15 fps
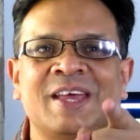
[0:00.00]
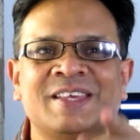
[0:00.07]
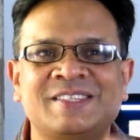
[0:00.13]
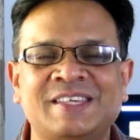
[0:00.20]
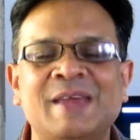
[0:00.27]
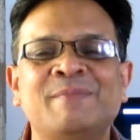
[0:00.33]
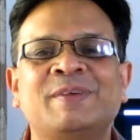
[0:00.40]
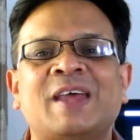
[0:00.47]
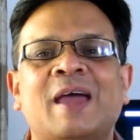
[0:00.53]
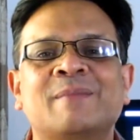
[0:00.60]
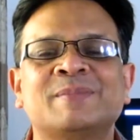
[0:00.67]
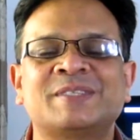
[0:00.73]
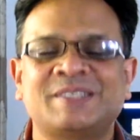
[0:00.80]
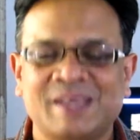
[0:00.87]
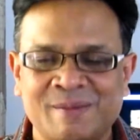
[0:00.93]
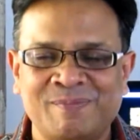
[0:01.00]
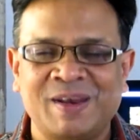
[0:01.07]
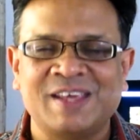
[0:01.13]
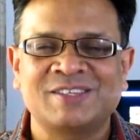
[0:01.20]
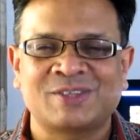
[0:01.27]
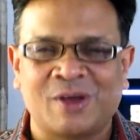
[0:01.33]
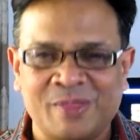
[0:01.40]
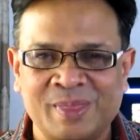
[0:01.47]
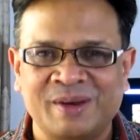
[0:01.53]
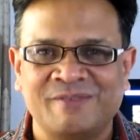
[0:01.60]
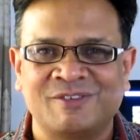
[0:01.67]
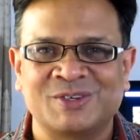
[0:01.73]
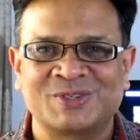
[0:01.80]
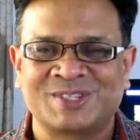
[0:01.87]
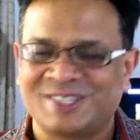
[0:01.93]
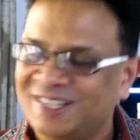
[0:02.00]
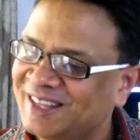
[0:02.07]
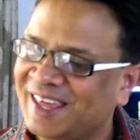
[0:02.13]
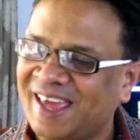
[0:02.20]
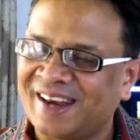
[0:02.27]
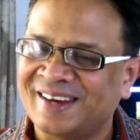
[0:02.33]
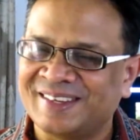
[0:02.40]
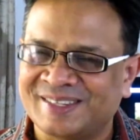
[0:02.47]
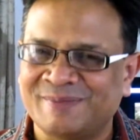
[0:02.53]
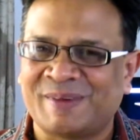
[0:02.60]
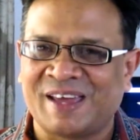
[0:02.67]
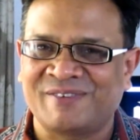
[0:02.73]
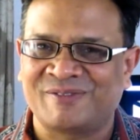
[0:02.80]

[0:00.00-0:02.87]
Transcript: Same time, same place on the reviews. Till then, it's a bye